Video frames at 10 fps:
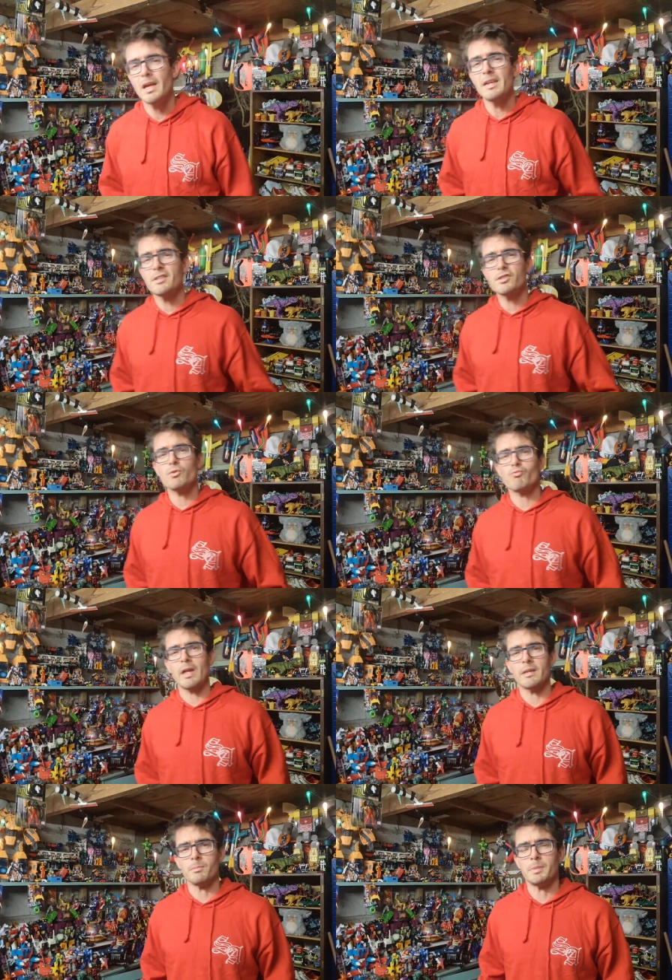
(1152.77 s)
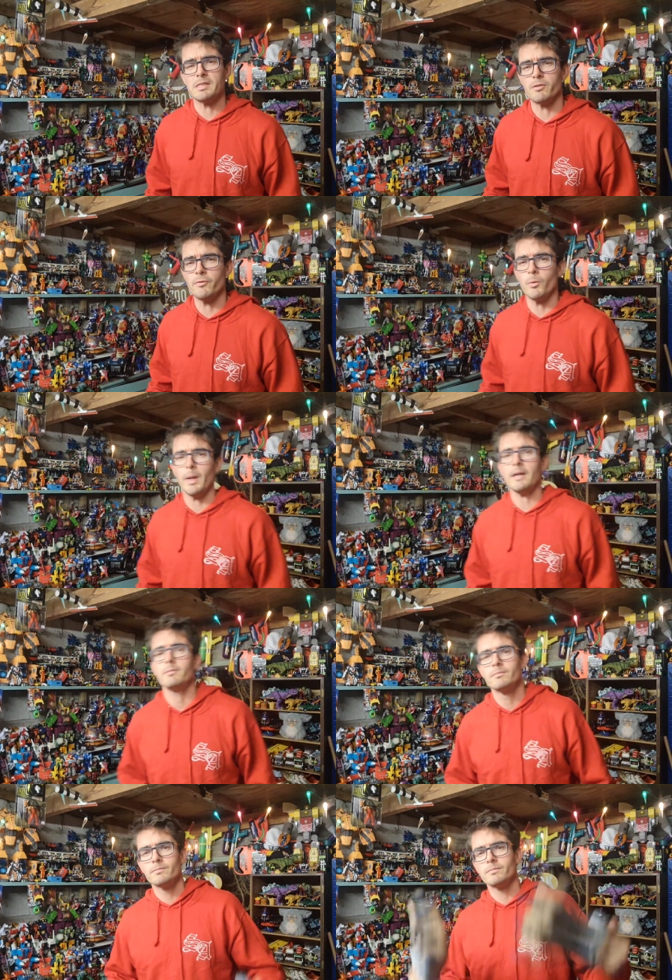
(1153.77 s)
This is a random piece of footwear.
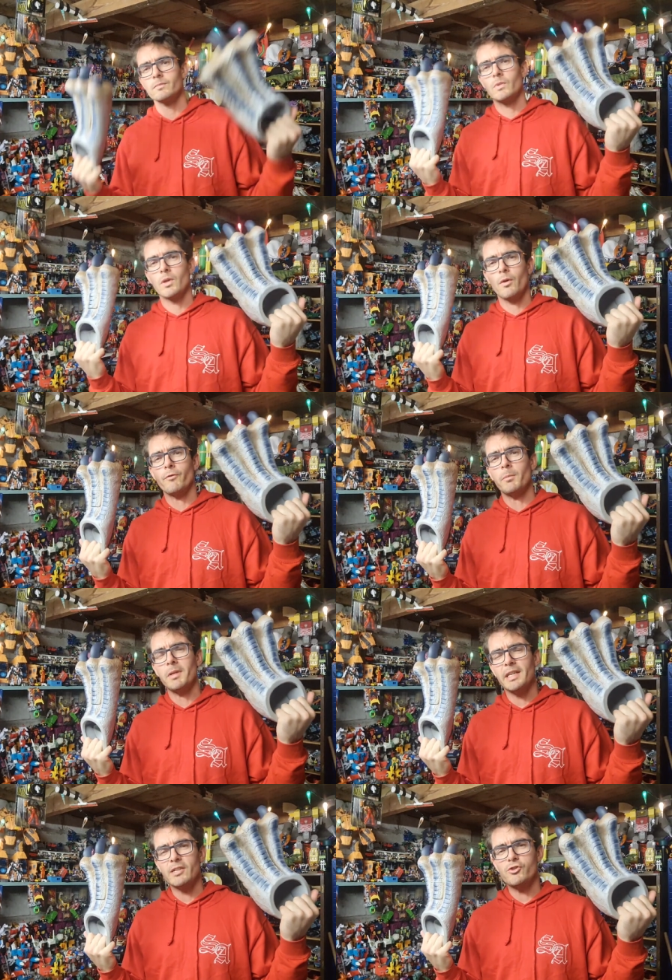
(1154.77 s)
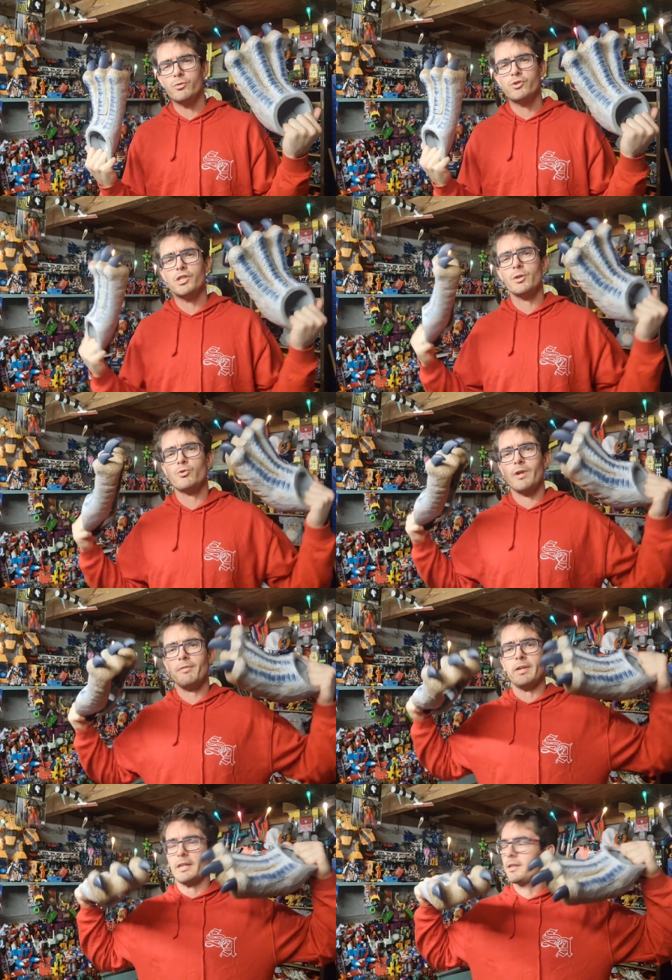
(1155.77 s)
From the National
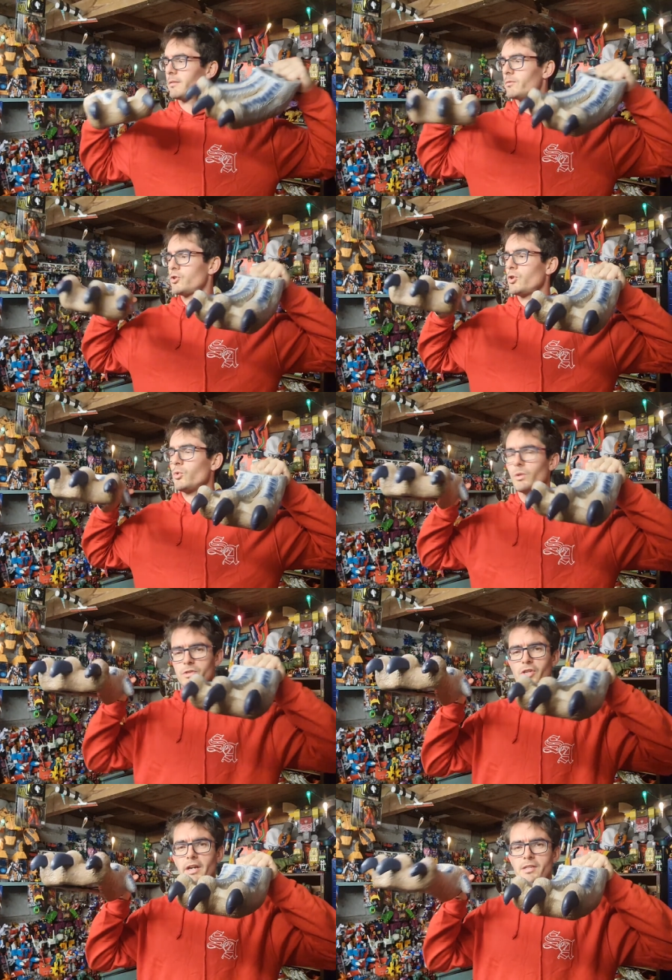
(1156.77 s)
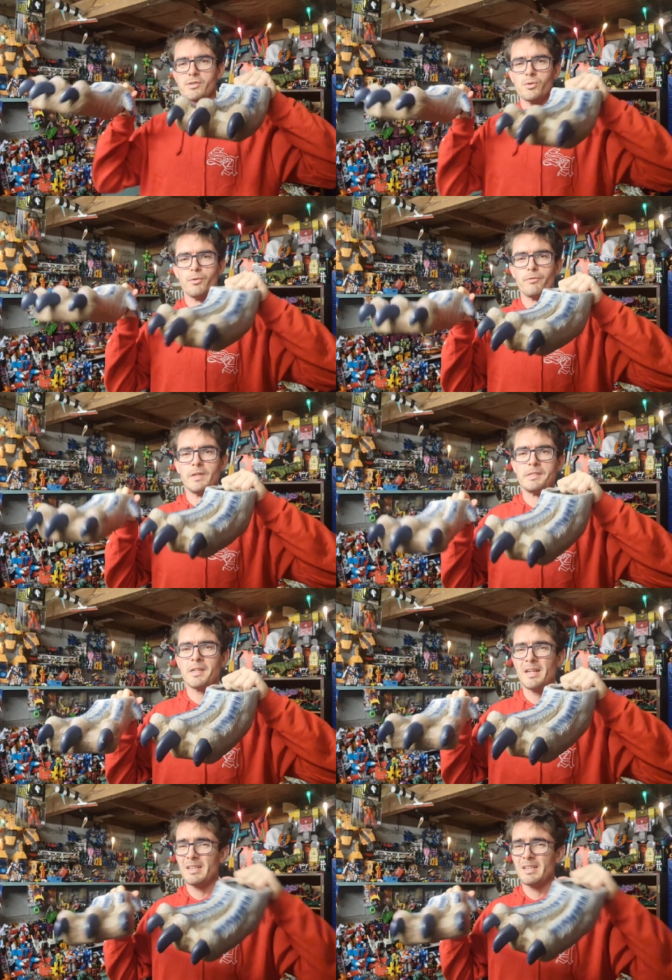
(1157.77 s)
Geographic, two dinosaur feet.